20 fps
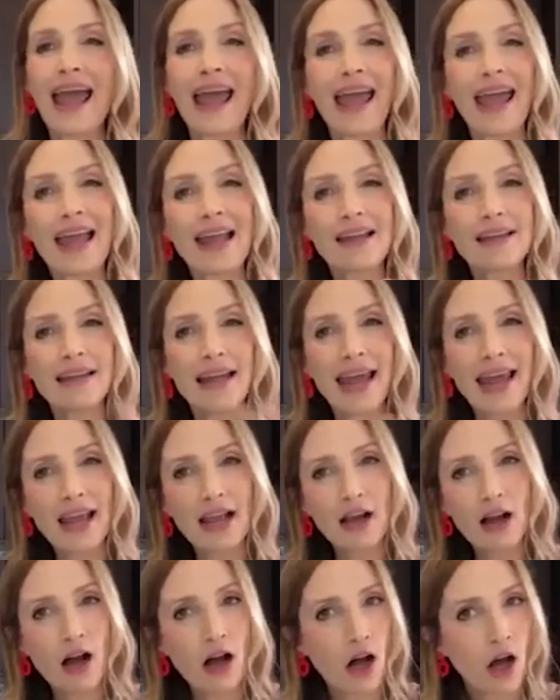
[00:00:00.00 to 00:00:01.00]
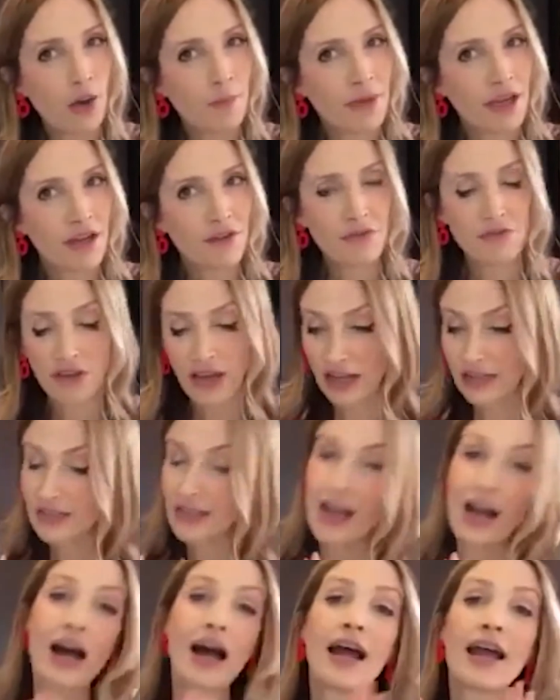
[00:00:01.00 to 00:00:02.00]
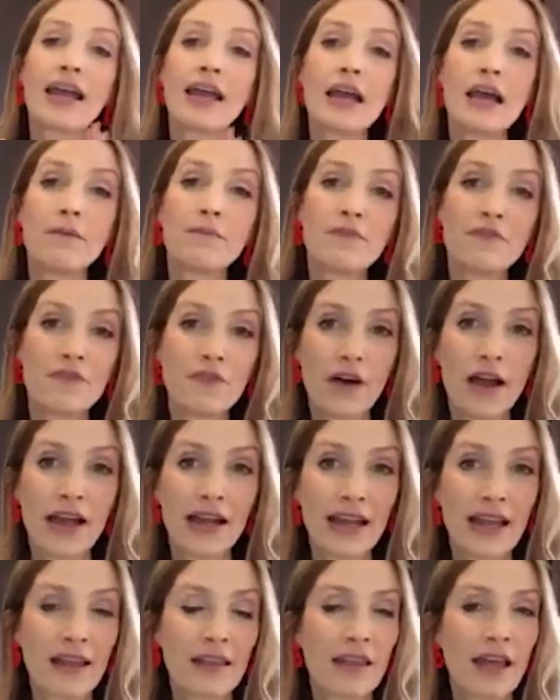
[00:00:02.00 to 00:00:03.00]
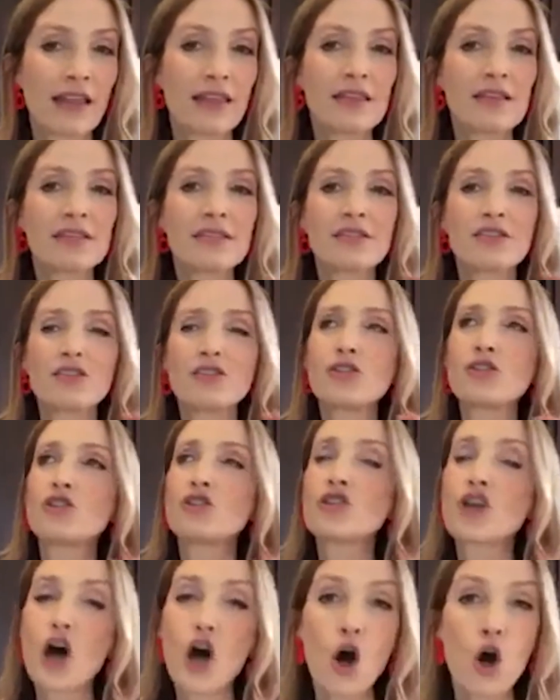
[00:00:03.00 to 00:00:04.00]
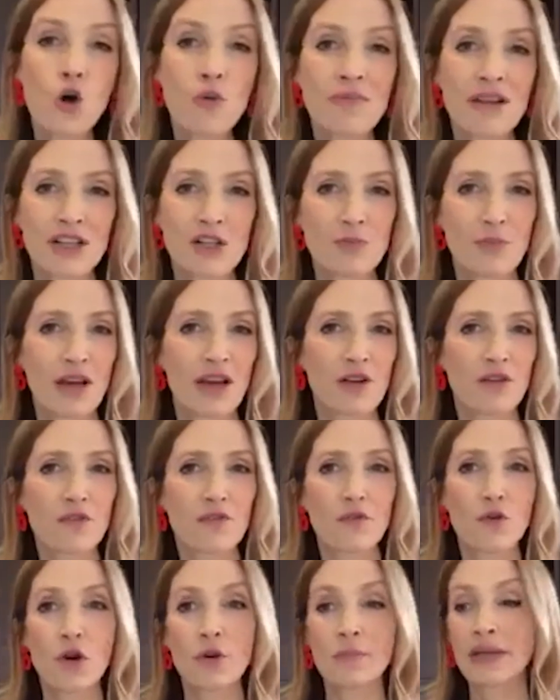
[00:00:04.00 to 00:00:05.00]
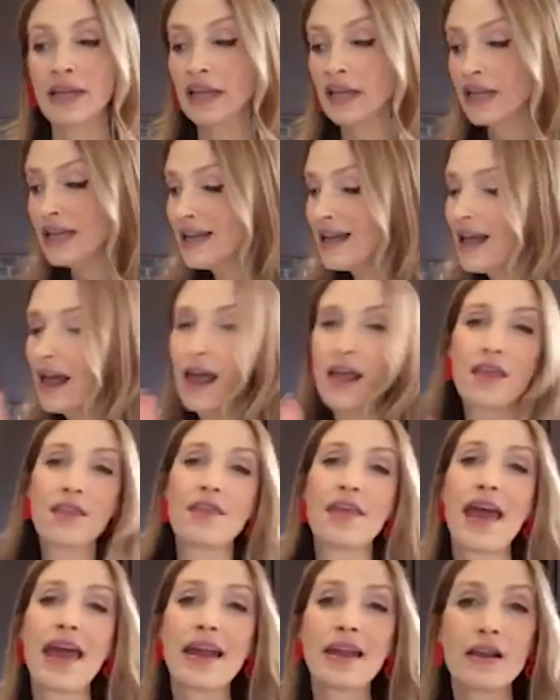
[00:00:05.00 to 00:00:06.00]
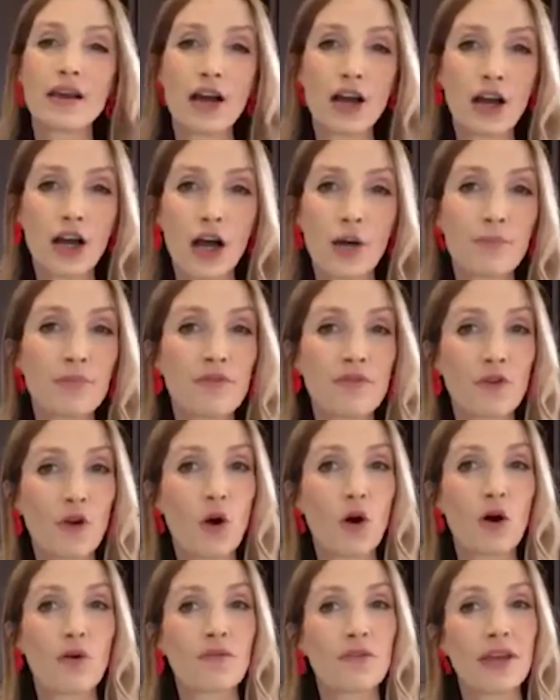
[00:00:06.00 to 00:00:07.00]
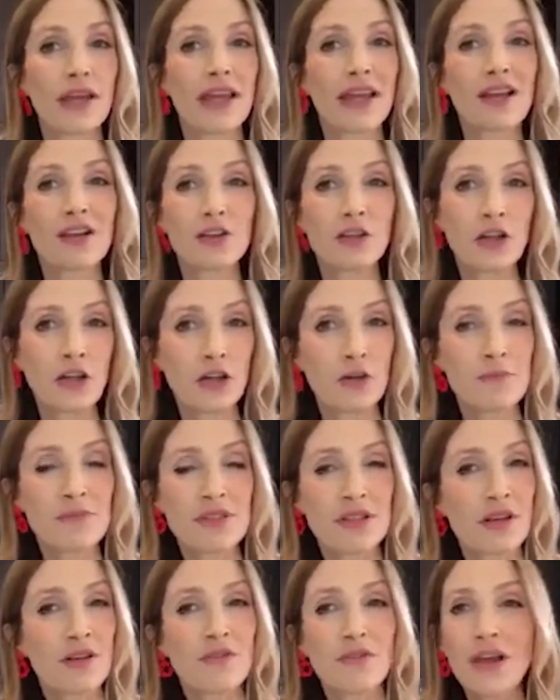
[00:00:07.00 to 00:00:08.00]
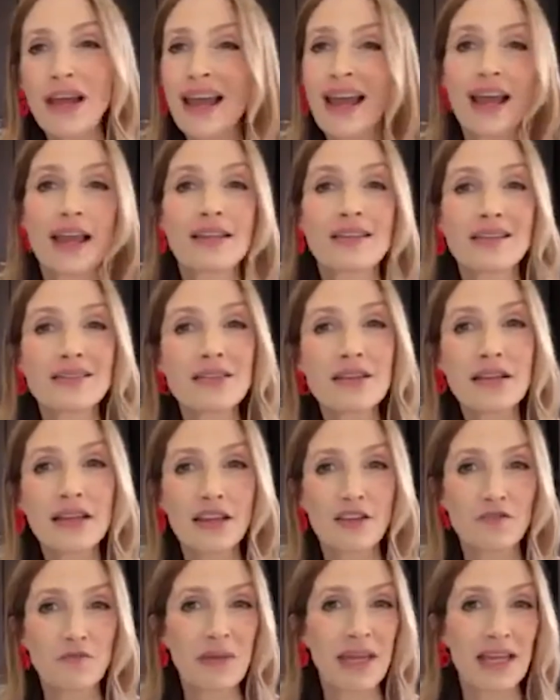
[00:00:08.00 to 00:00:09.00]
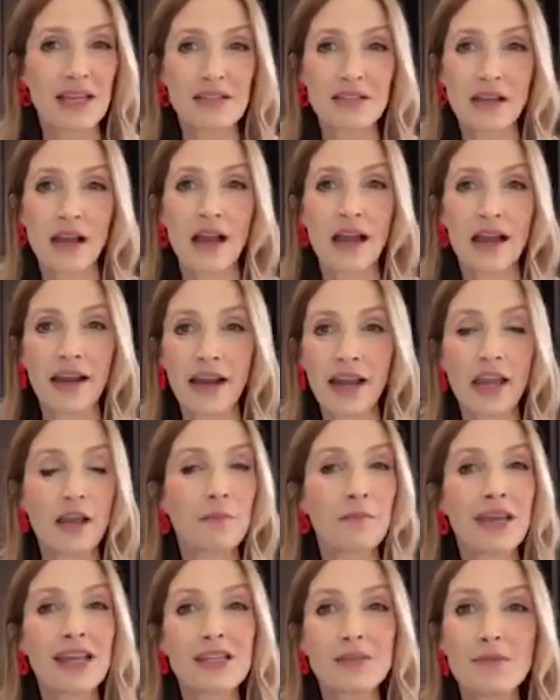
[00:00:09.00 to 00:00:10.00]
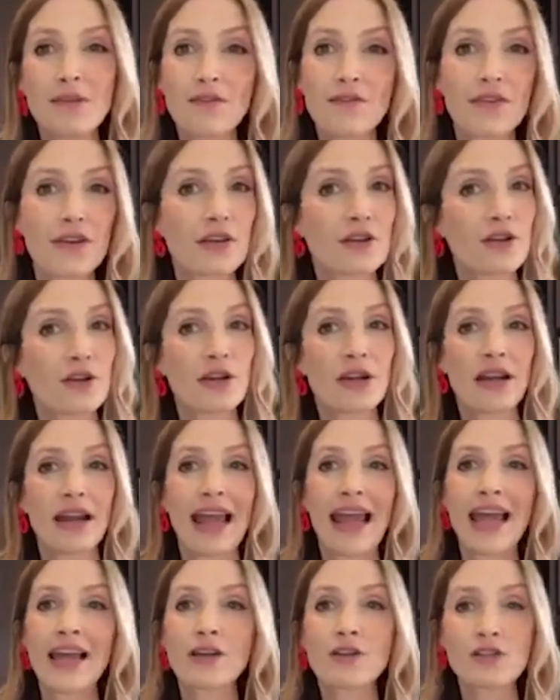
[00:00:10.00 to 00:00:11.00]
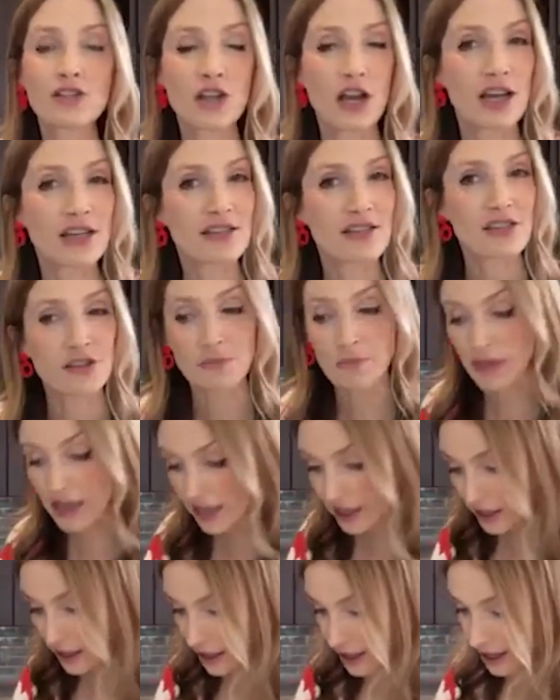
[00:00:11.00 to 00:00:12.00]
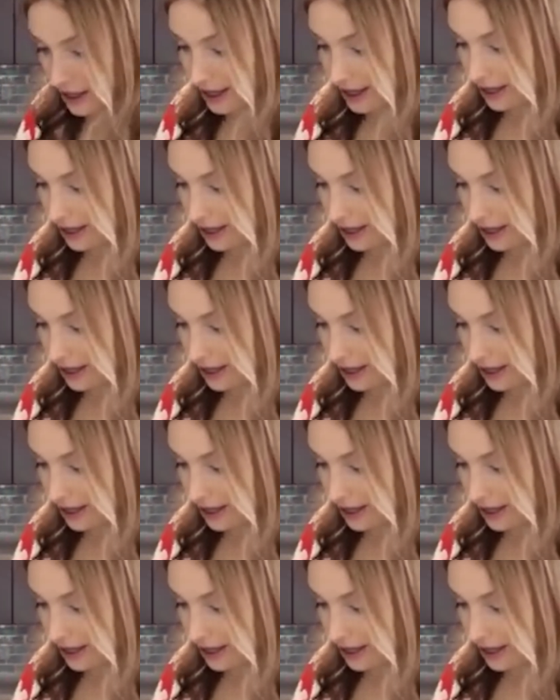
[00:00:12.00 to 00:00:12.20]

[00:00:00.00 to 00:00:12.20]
and a calming effect. I am finding that this is so much better for me than a cup of coffee in terms of it doesn't give me anxiety. It makes me feel good. It energizes me.